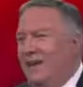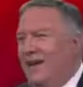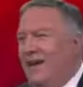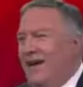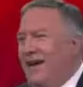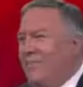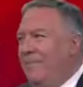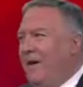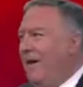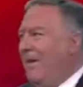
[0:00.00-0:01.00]
But
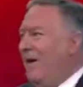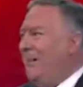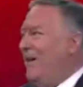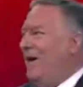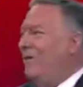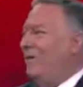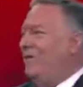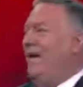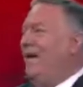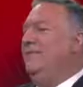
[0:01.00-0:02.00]
I'm proud of
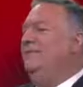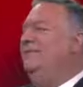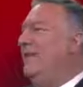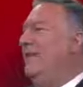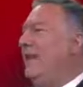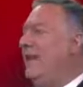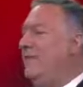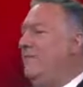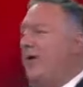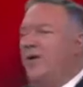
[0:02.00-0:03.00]
our fight, and
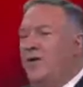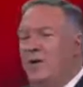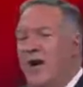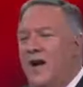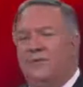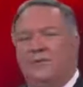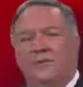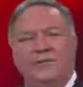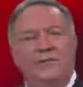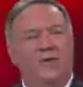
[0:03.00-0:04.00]
I'm proud of our
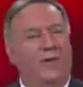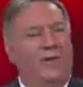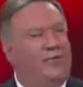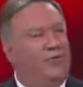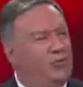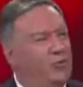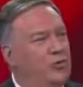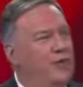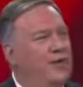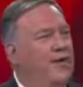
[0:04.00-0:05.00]
accomplishments, and that we have
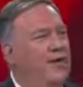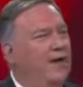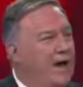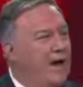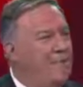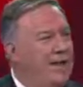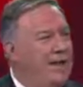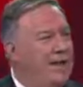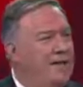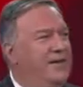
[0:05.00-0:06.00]
truly
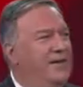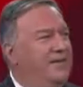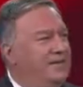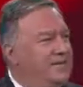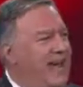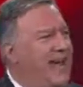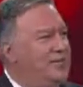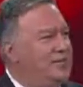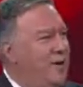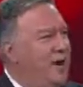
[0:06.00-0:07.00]
upended the status